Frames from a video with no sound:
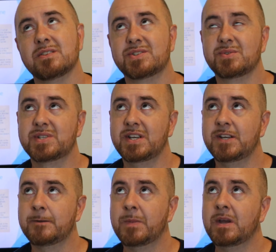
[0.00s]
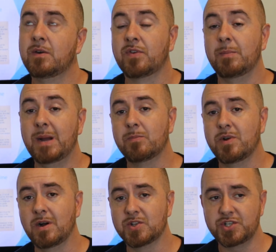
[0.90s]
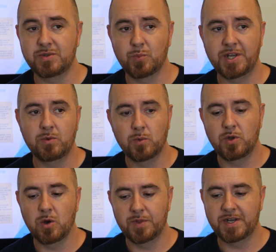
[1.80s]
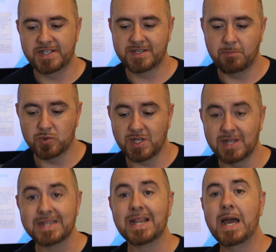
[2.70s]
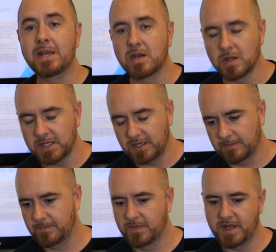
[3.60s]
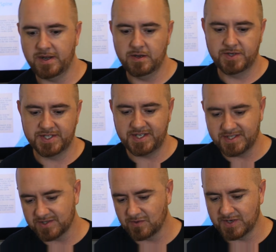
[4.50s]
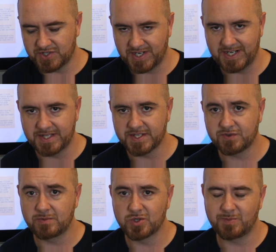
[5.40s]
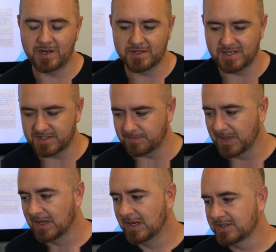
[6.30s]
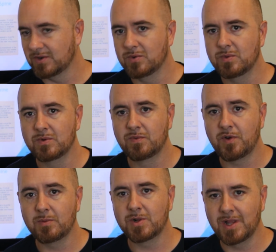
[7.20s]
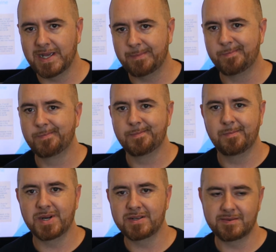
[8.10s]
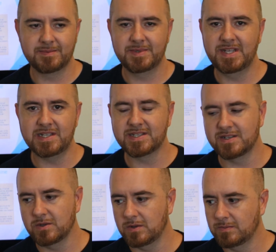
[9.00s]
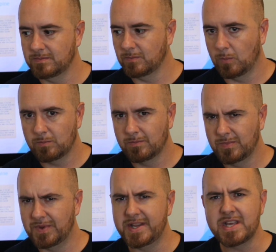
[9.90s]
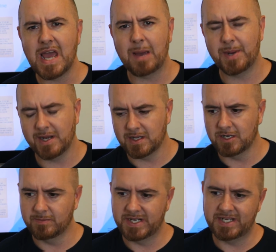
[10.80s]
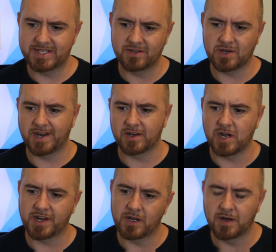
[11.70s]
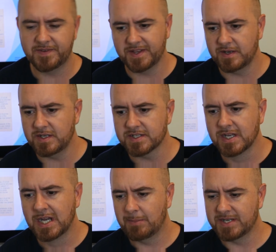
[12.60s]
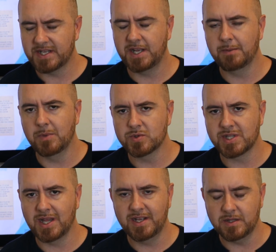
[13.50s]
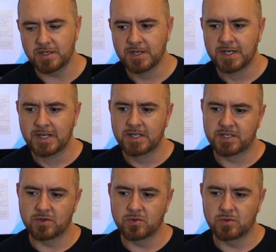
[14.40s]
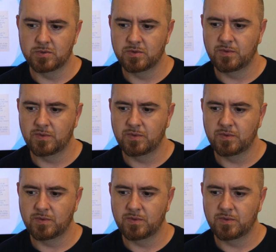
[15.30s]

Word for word: also saying from embryology, we know that it's most likely that diseases originate in the cerebrospinal system. So firm claim, but he's still kneecapping it a little bit. He's still kind of cutting it off at the knees by saying most likely. So